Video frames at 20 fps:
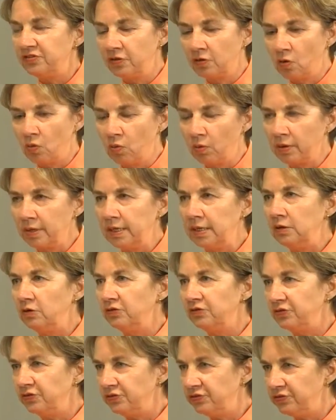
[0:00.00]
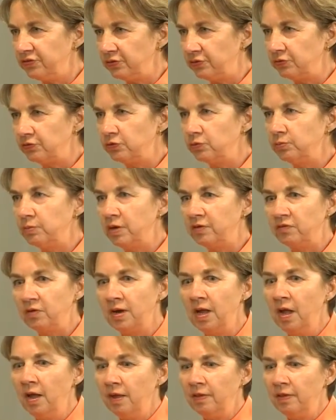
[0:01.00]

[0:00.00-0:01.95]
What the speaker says: the coordinators, the students, whomever,